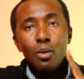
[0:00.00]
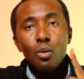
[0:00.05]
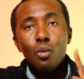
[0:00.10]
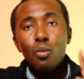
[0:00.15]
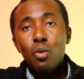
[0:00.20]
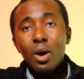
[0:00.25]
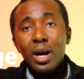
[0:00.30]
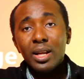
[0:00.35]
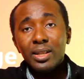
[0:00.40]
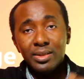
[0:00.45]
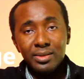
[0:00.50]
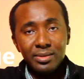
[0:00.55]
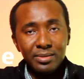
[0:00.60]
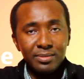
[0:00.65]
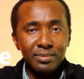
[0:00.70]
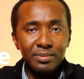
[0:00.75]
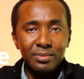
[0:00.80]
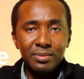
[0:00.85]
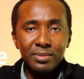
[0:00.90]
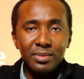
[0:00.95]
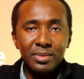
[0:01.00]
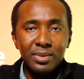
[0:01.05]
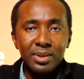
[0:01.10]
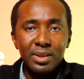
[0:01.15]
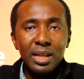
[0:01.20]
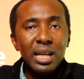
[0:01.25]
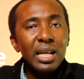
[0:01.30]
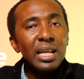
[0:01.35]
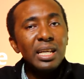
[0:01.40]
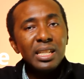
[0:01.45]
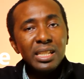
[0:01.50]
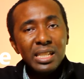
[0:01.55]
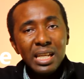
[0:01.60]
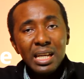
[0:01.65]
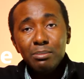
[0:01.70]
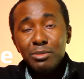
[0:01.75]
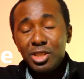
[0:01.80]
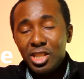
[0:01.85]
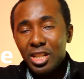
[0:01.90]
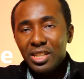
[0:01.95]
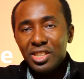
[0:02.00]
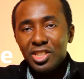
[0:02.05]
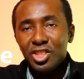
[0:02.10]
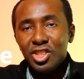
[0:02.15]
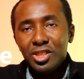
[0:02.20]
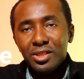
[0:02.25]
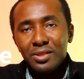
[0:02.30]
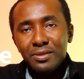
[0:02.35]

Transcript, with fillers: 1. Name change.